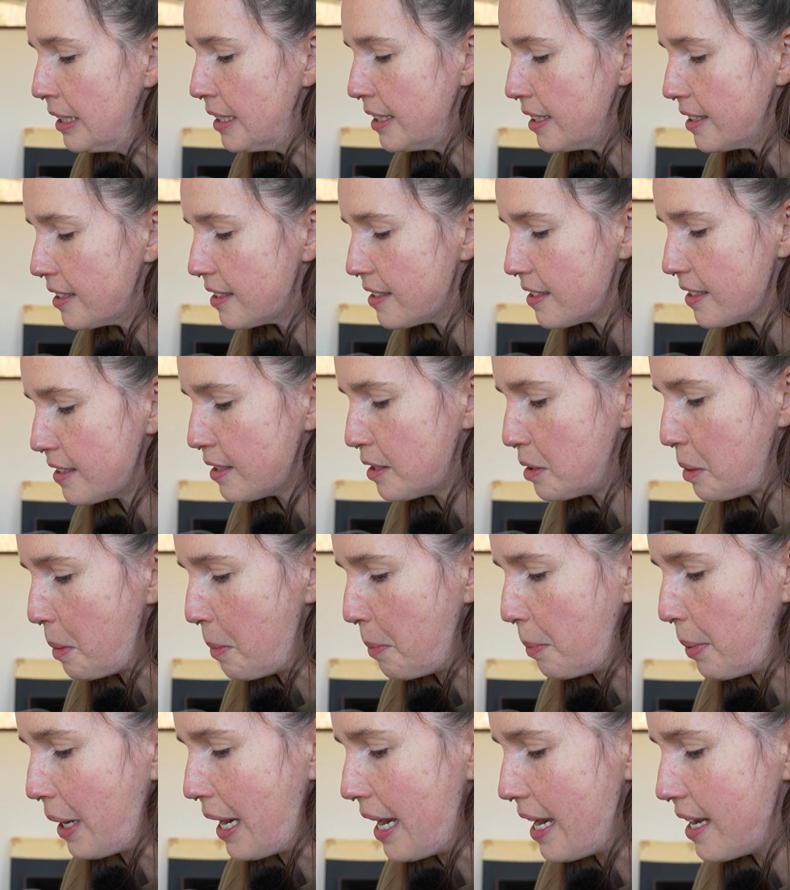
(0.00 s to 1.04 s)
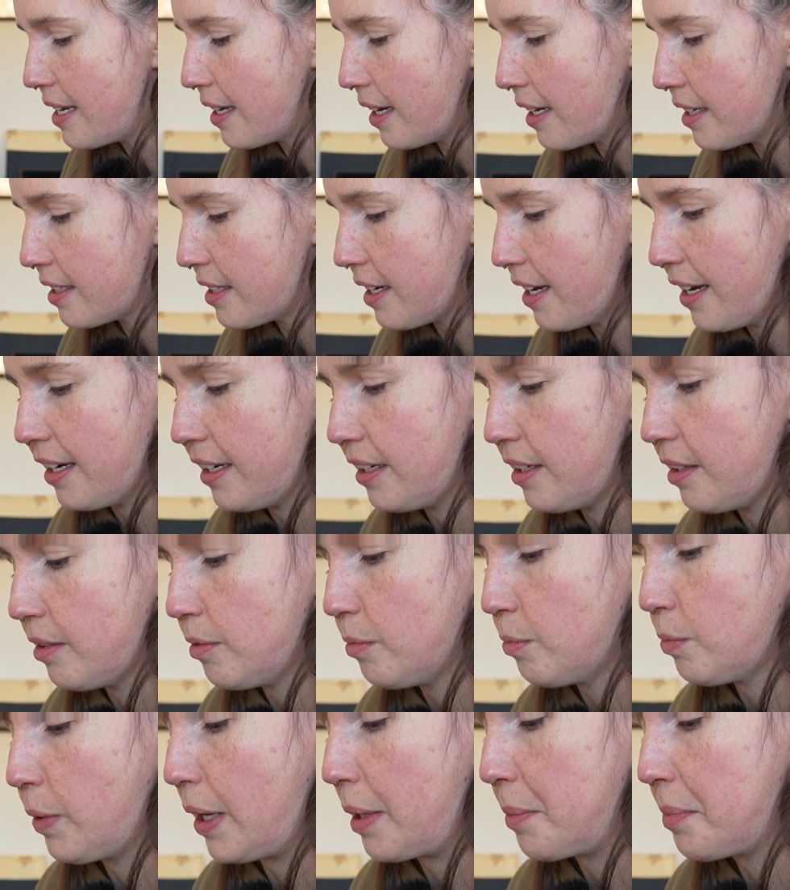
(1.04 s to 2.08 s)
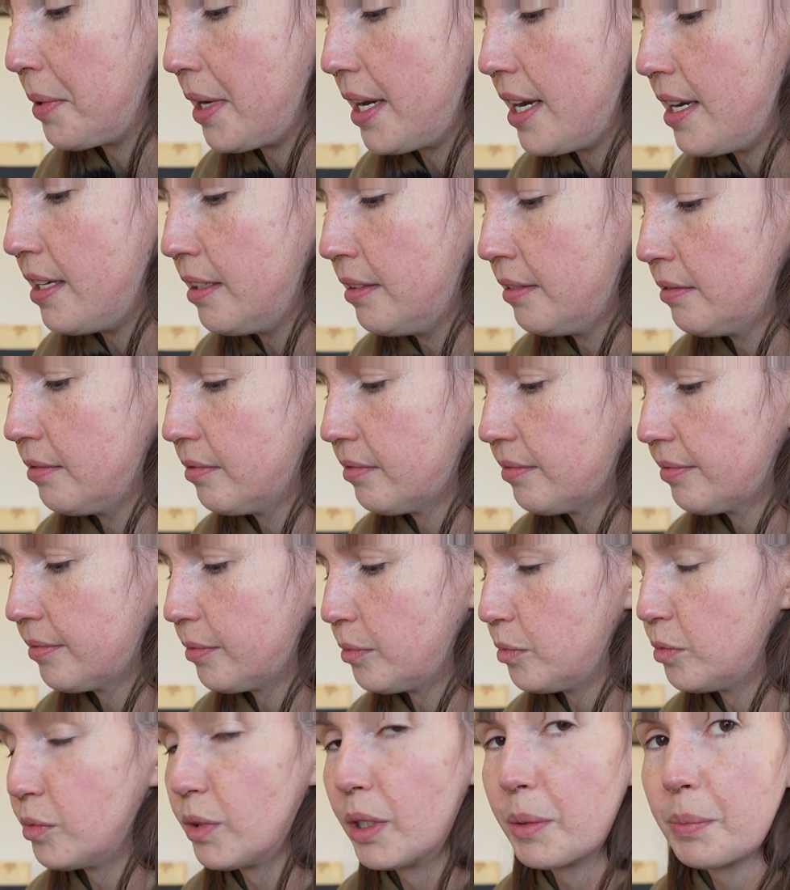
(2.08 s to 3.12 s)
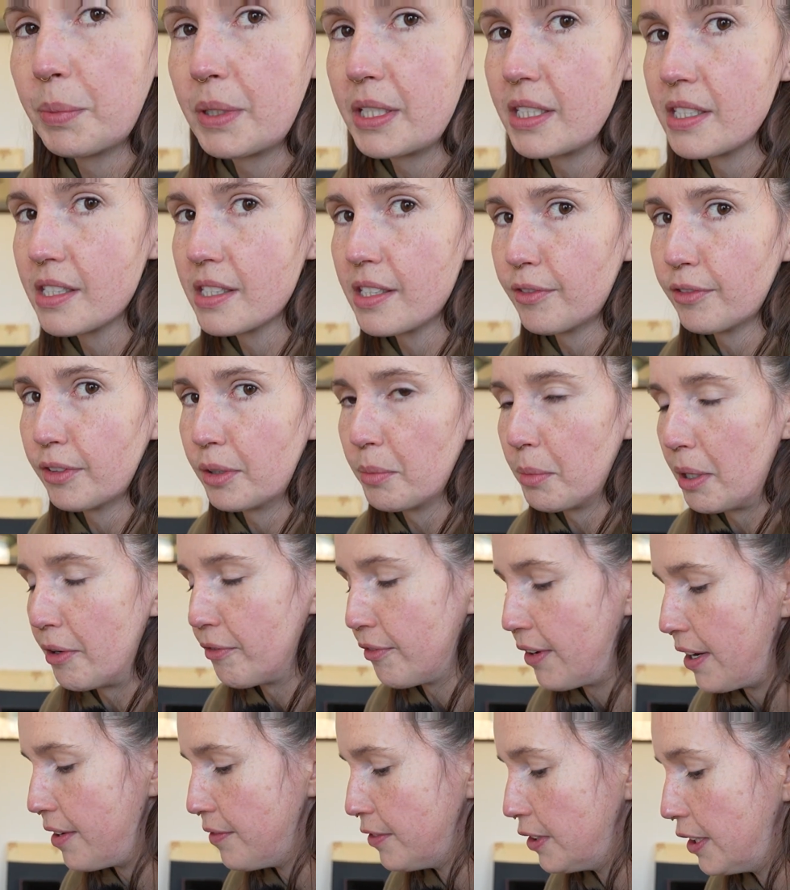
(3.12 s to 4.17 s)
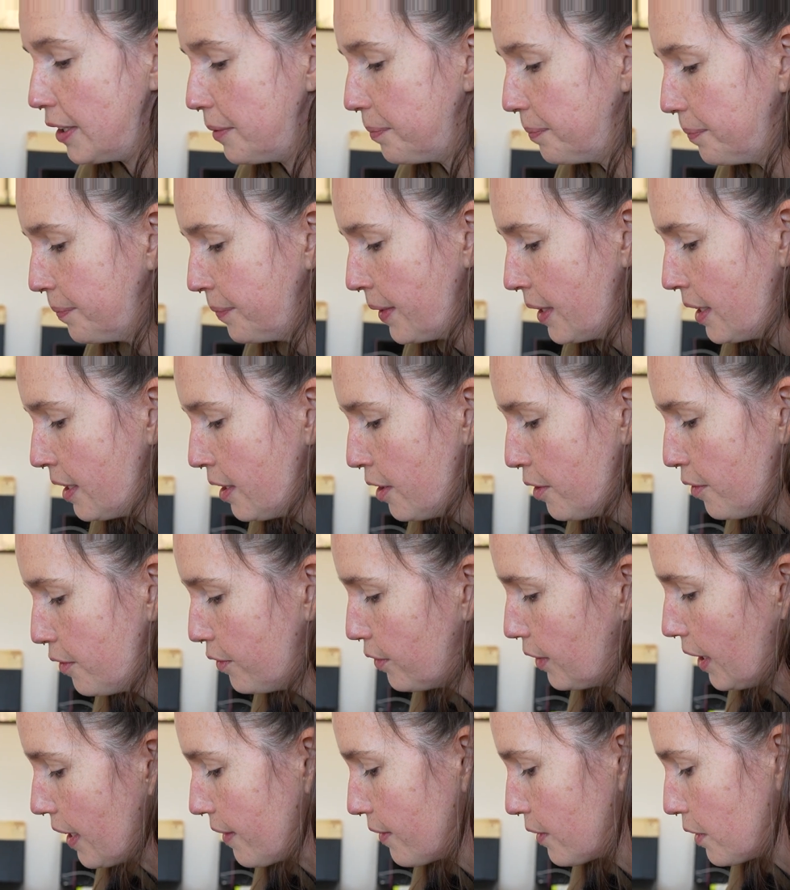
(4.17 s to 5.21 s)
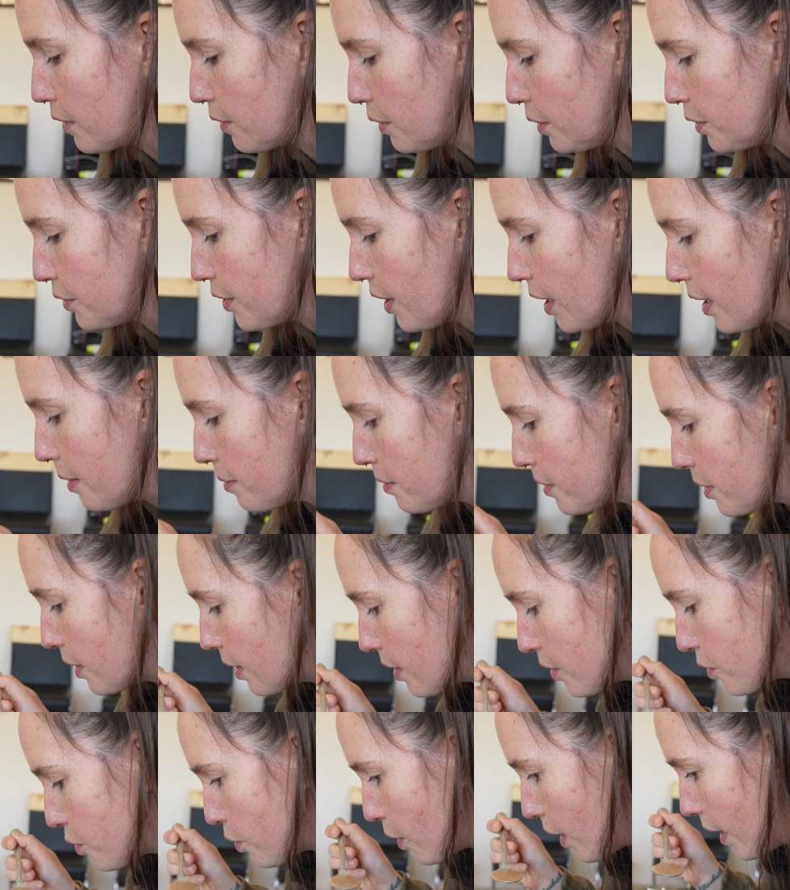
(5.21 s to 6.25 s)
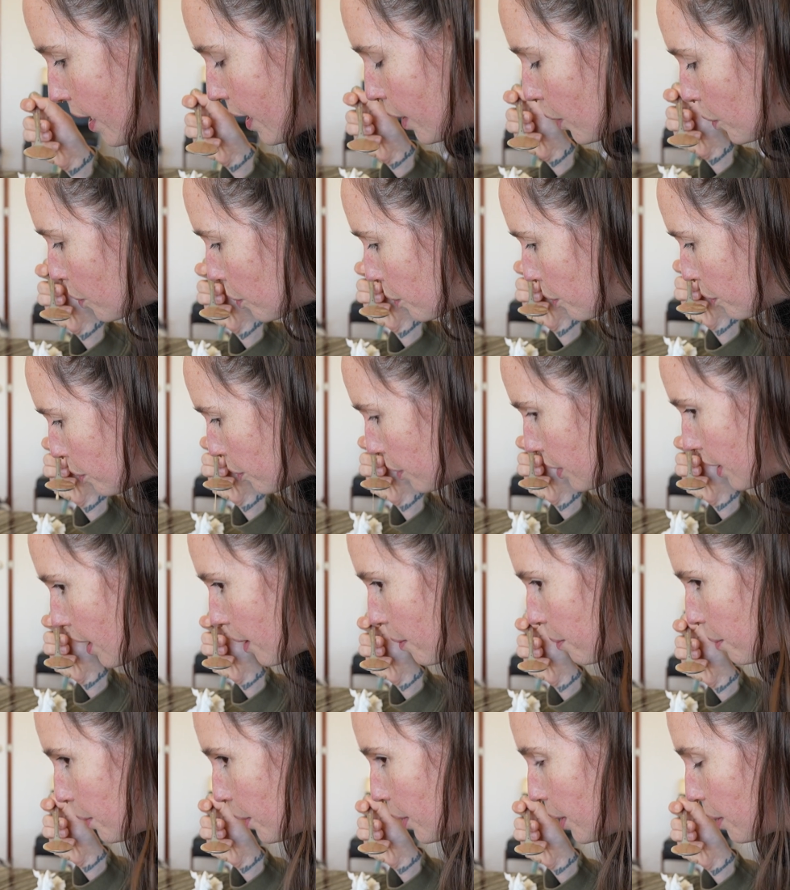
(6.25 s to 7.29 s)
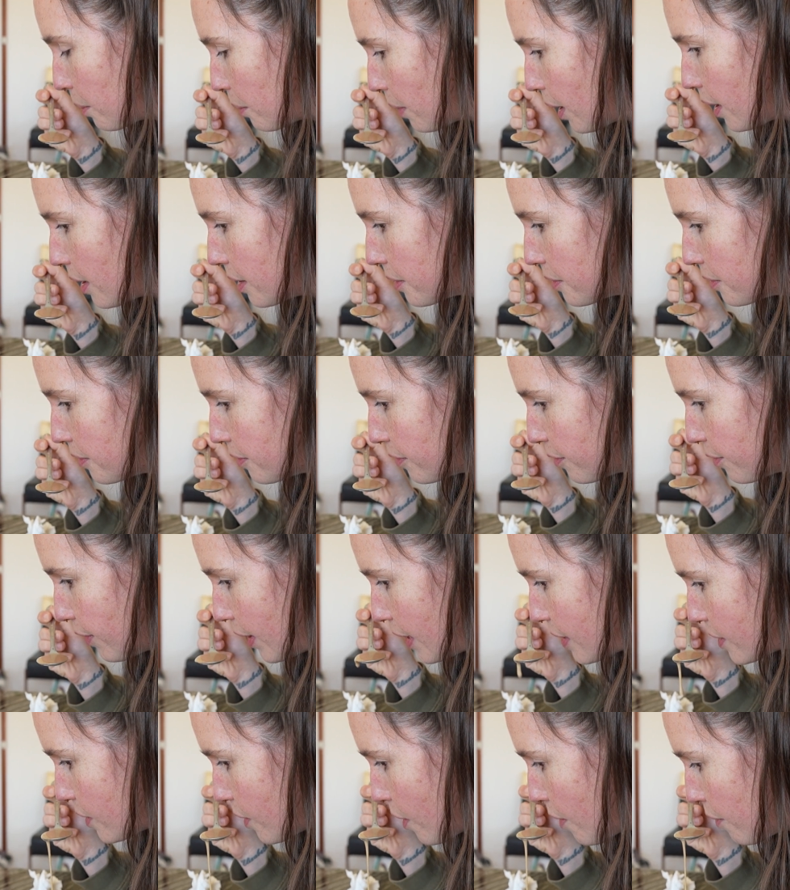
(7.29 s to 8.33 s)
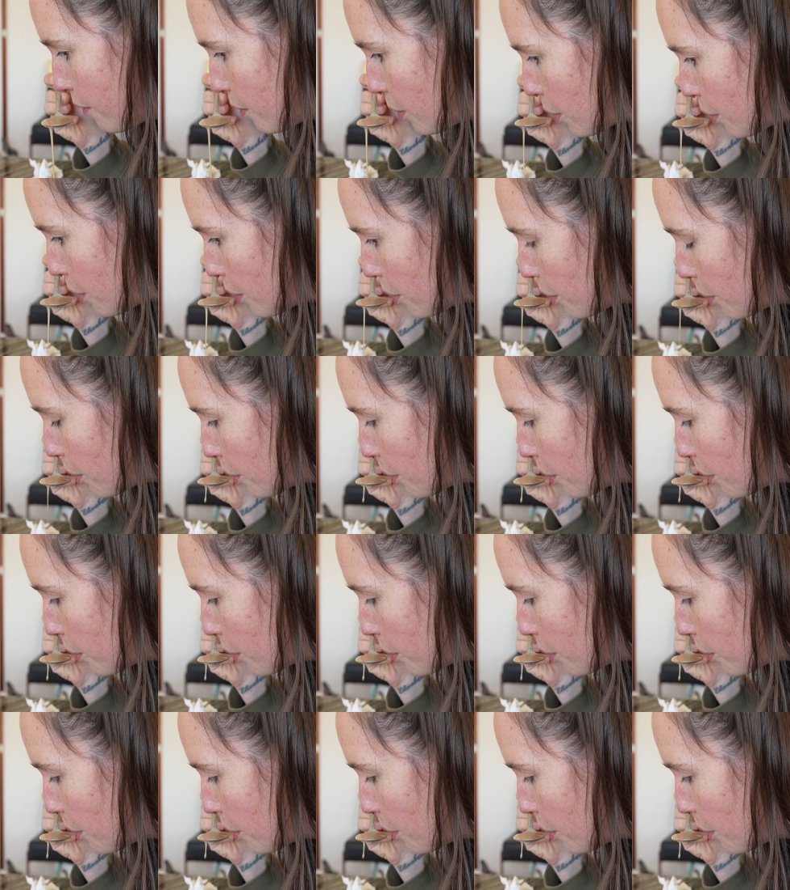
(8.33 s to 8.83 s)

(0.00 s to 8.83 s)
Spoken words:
This is peanut and red bean. Red bean's definitely my favorite flavor of all time, so let's try it without burning my face off.